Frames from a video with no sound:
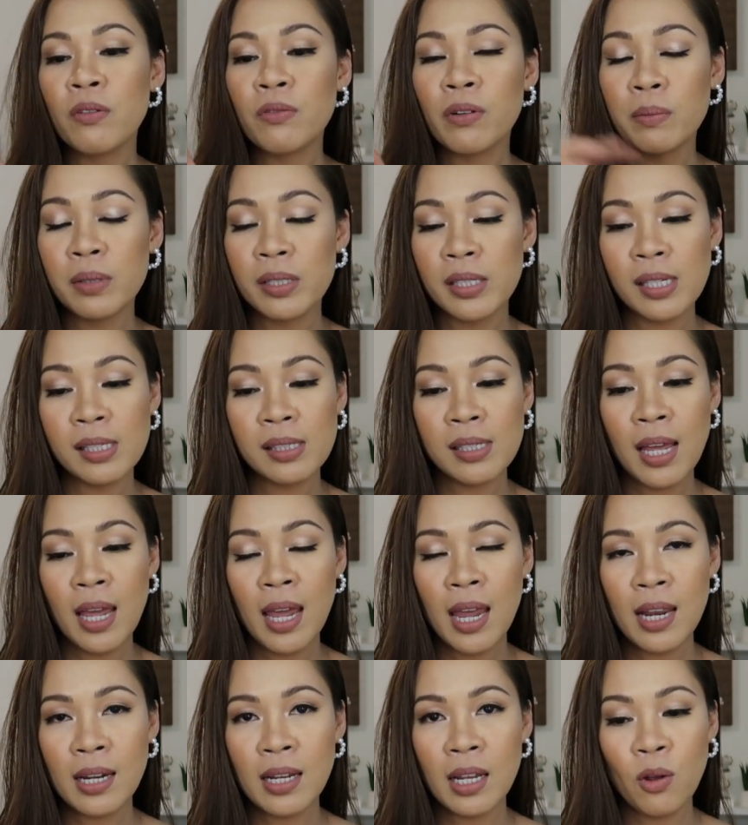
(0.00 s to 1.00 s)
from
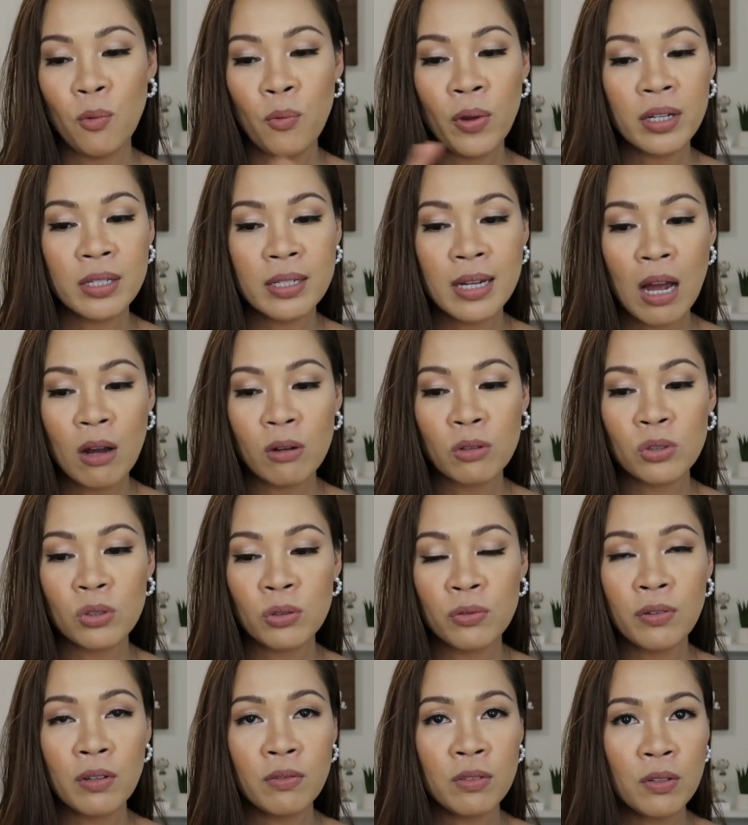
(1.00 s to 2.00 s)
$68 it went down
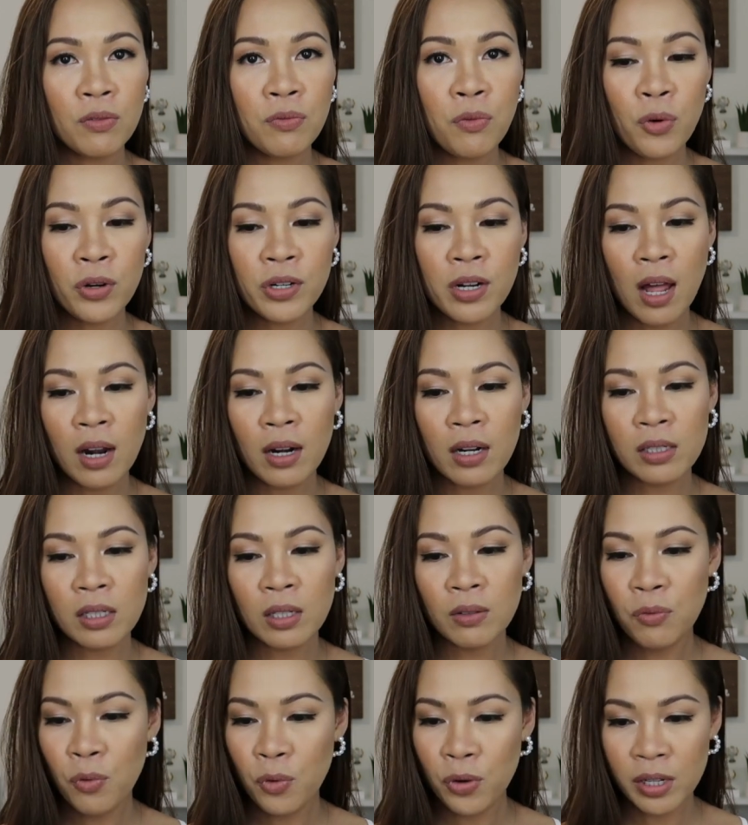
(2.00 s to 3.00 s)
to
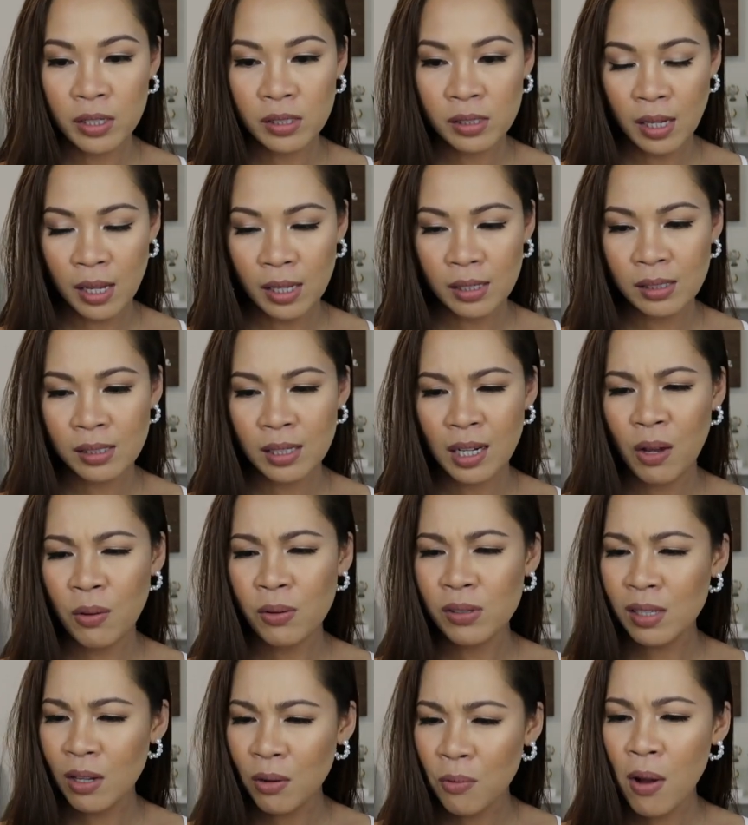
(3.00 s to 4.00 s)
$54.40, and I
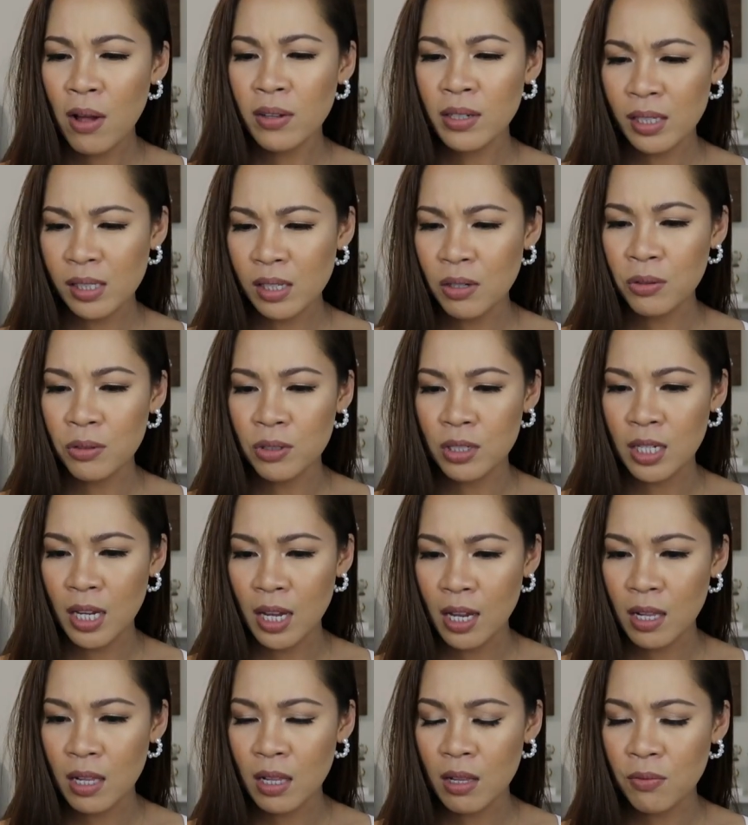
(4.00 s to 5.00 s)
was like, wow, that's a good
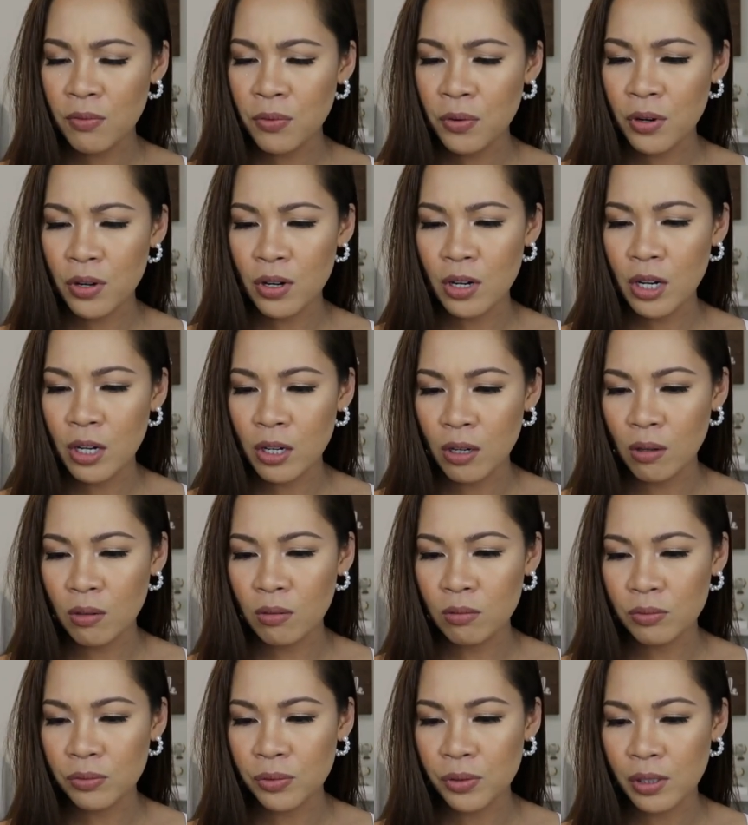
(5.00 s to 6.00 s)
deal for, you
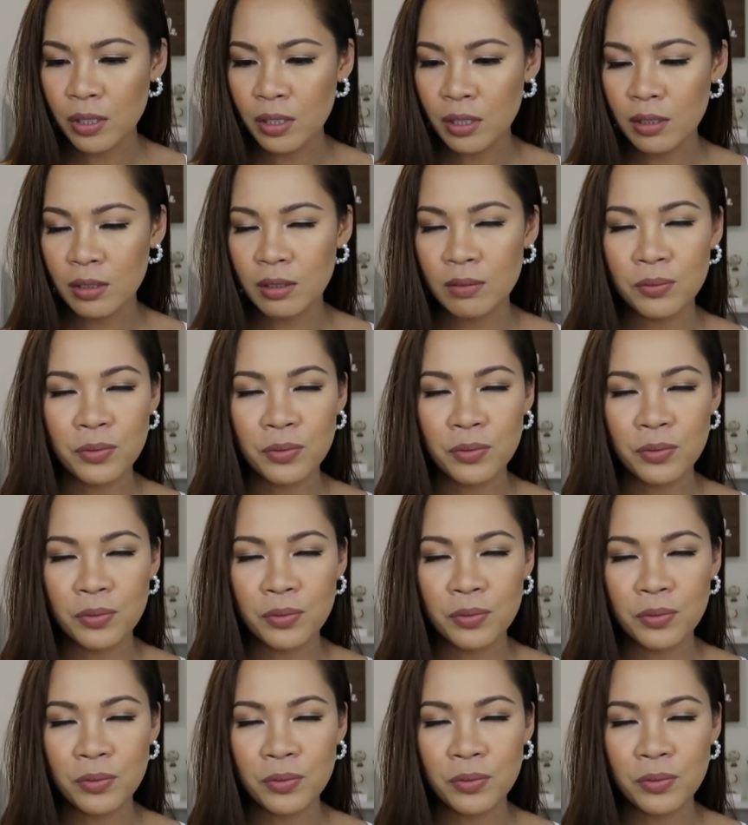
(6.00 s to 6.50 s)
know, for